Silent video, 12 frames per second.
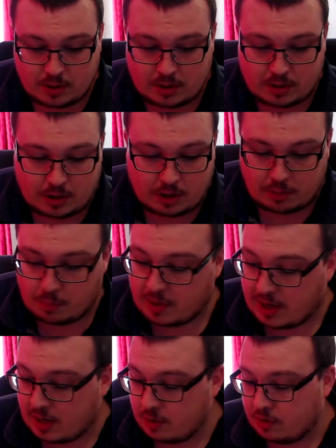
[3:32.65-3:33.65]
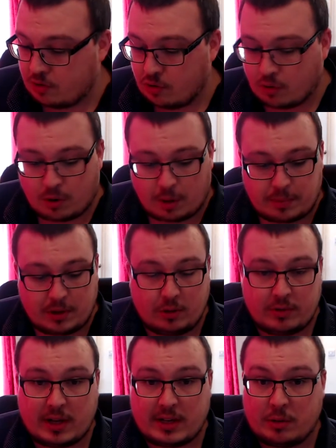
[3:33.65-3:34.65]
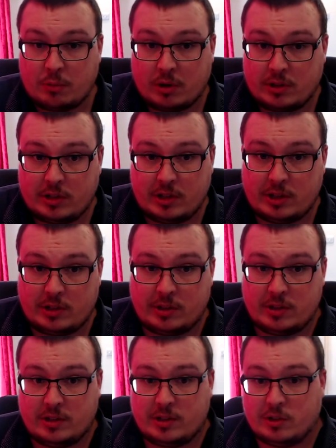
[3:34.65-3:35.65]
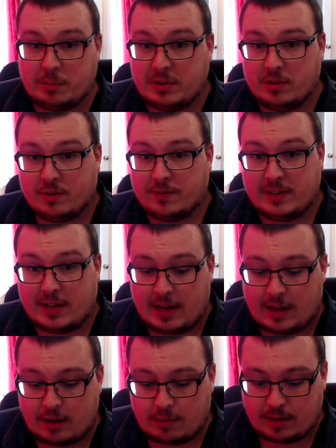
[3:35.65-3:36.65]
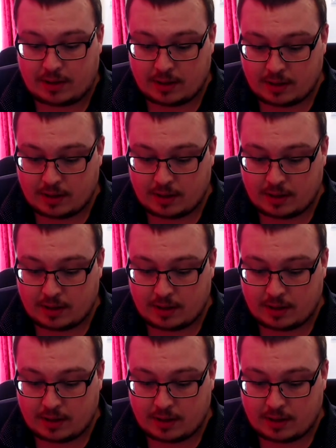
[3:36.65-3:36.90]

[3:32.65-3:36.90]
When I looked it all up, it looked like it wasn't. It should be nothing there anyway.